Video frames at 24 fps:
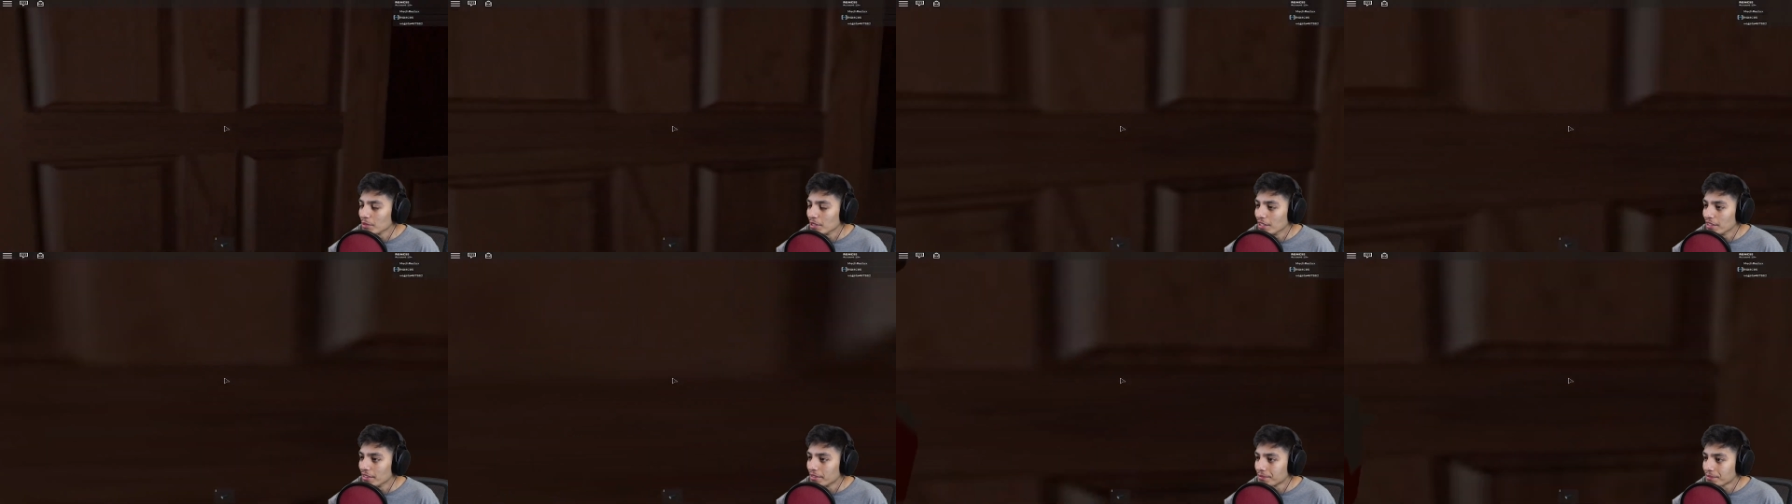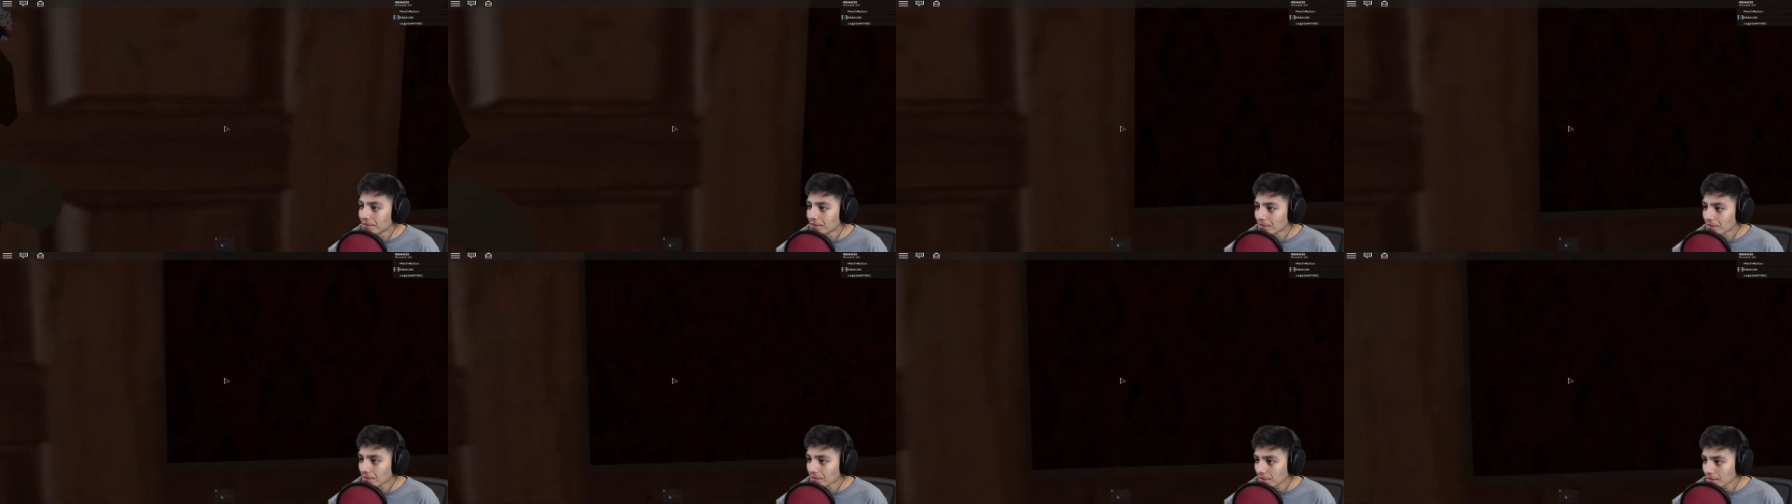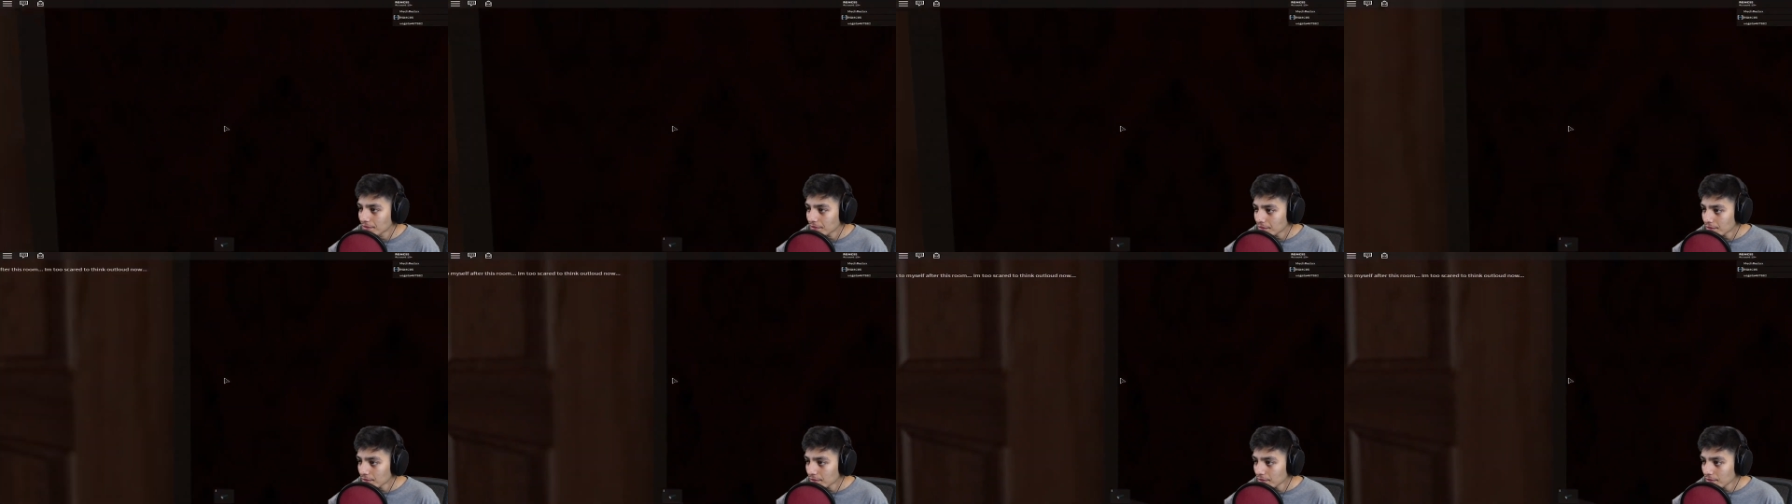here.
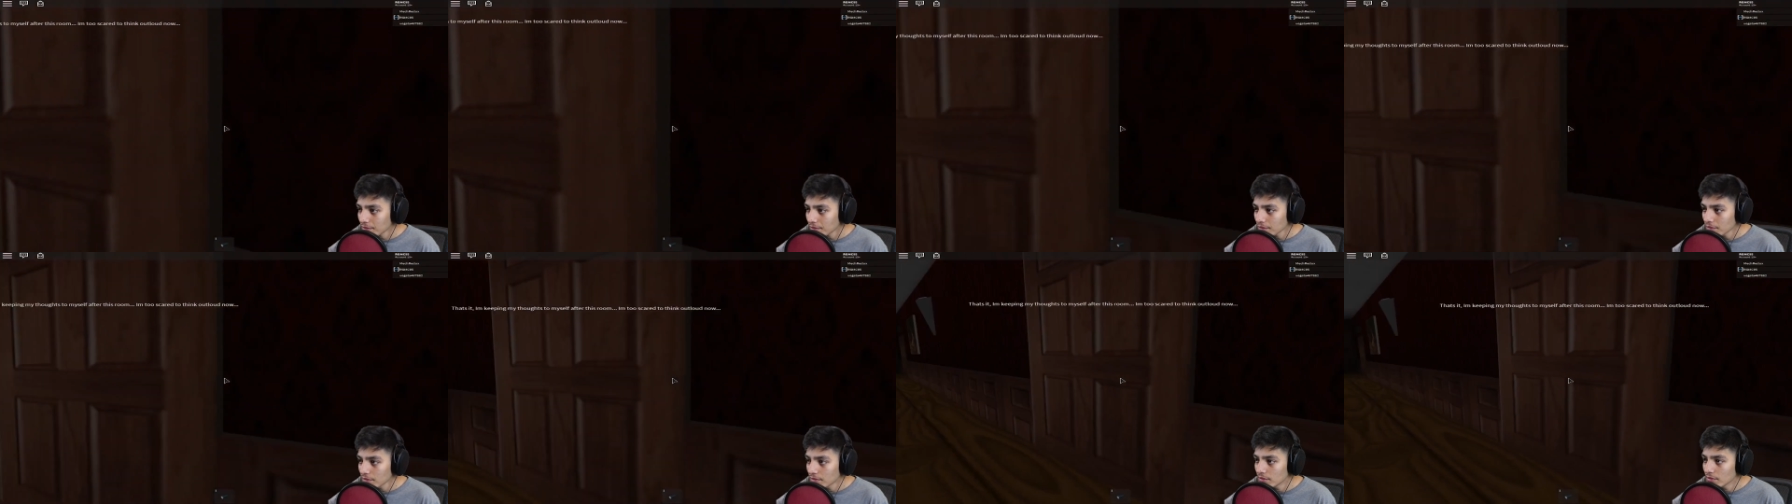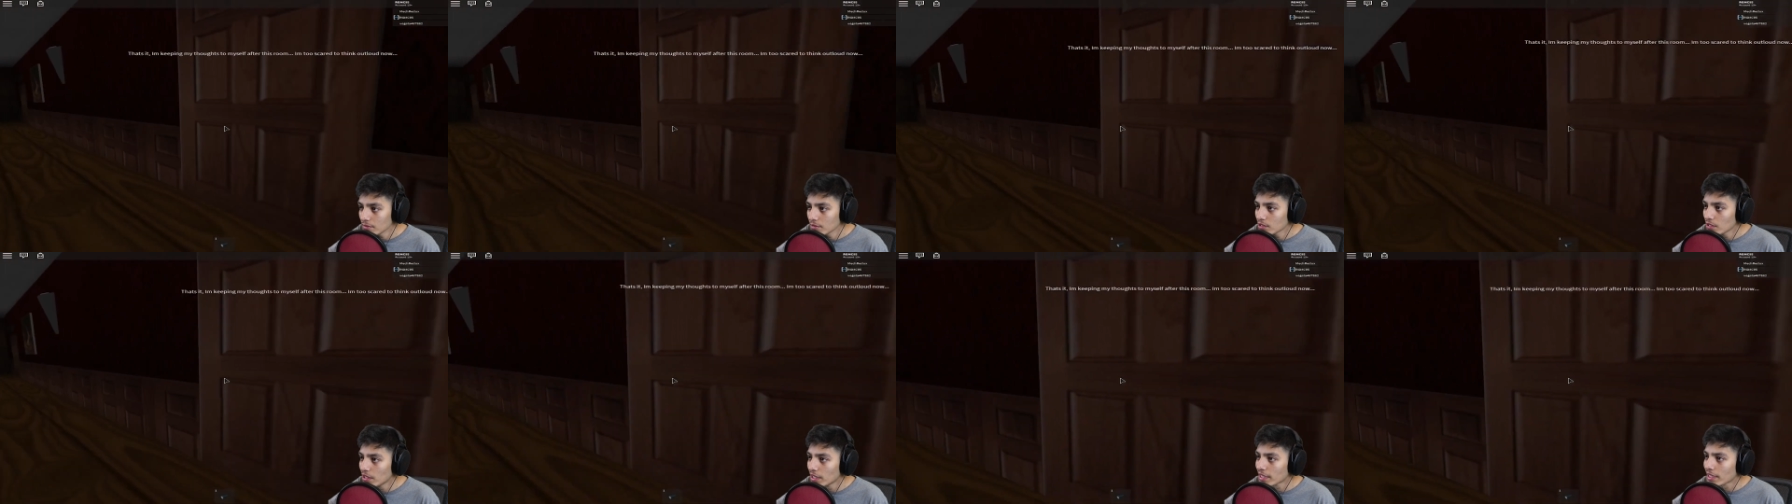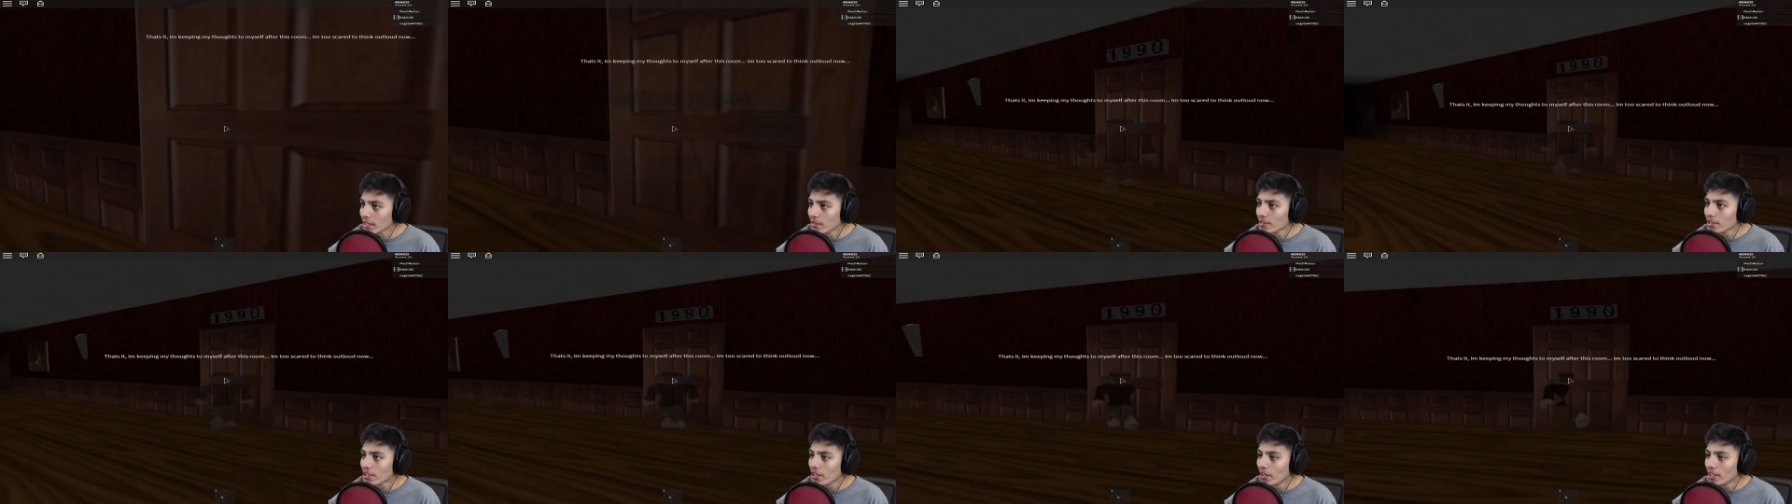Like,
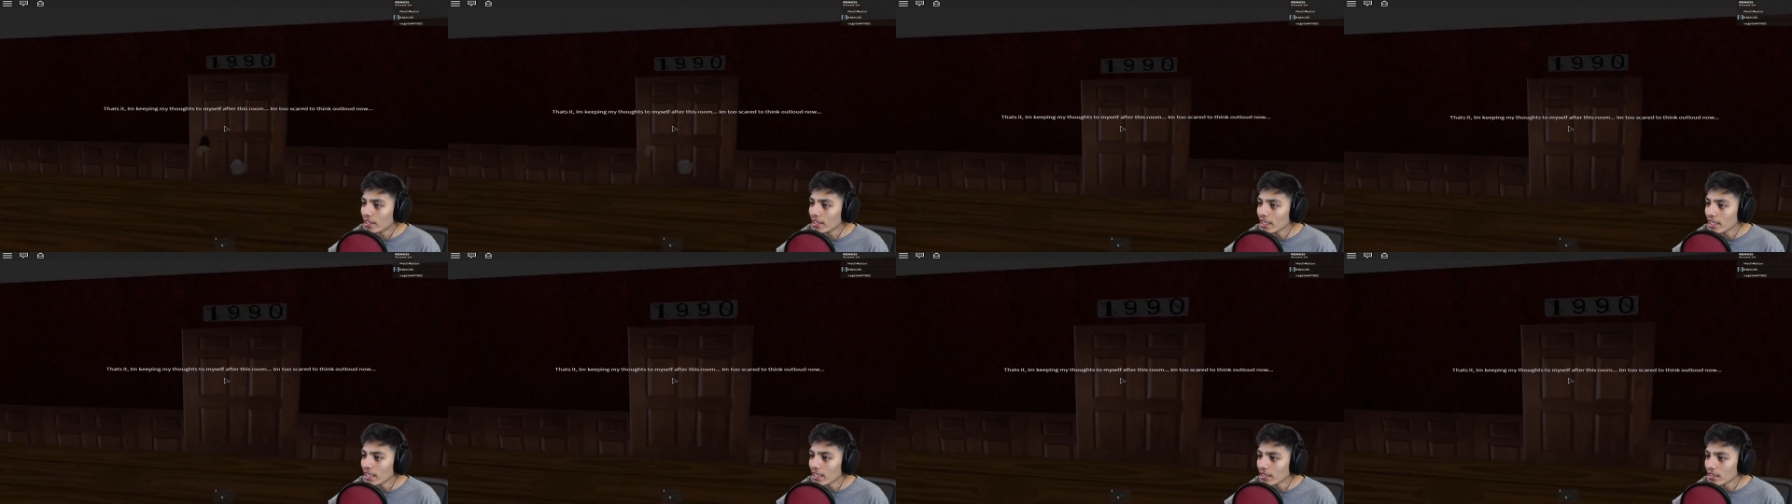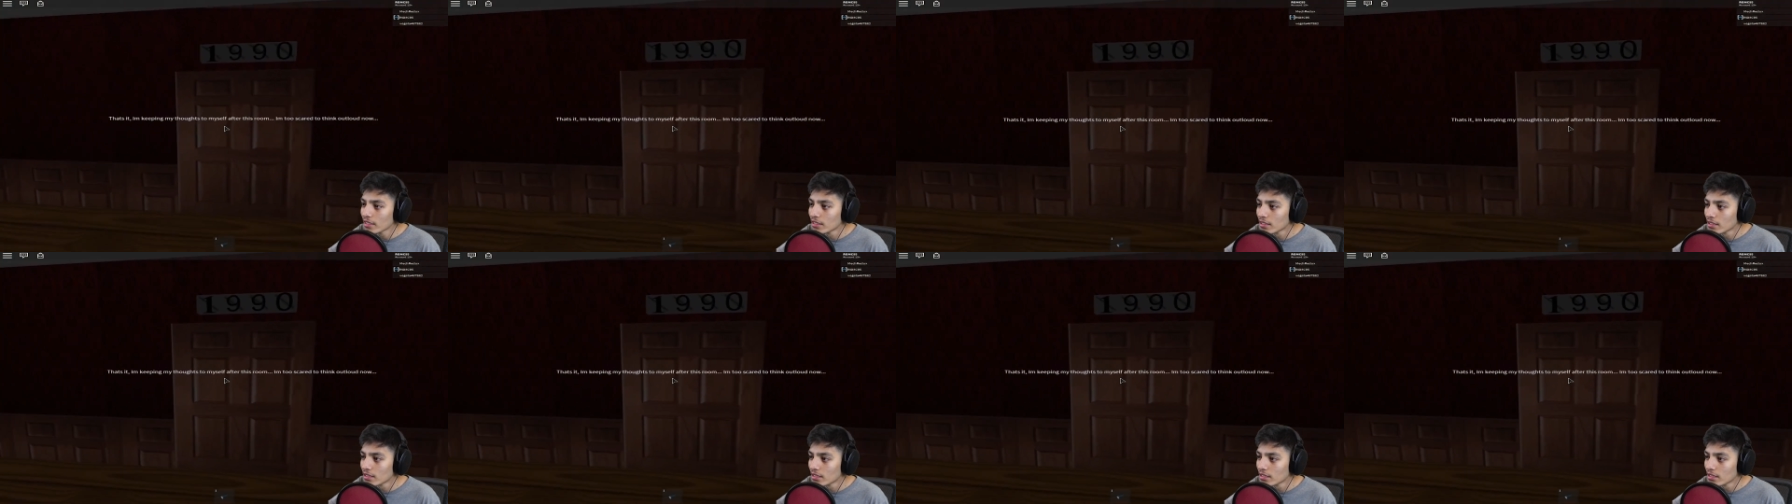can we go in here?